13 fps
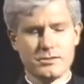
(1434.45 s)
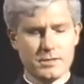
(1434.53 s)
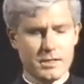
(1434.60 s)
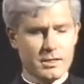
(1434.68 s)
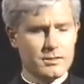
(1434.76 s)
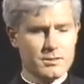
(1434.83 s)

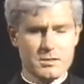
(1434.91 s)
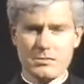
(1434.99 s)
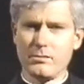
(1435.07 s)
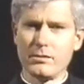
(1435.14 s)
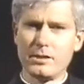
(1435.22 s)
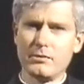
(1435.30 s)
take the
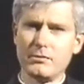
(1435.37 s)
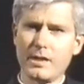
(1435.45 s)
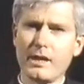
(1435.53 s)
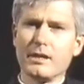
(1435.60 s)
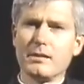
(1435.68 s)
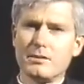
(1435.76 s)
soul and
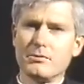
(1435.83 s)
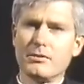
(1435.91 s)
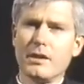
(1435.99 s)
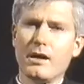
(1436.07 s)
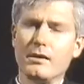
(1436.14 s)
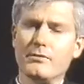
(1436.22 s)
unite it to
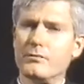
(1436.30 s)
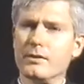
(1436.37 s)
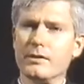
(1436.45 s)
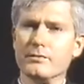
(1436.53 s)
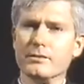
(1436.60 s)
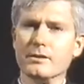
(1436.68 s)
God
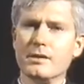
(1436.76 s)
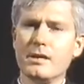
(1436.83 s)
forever.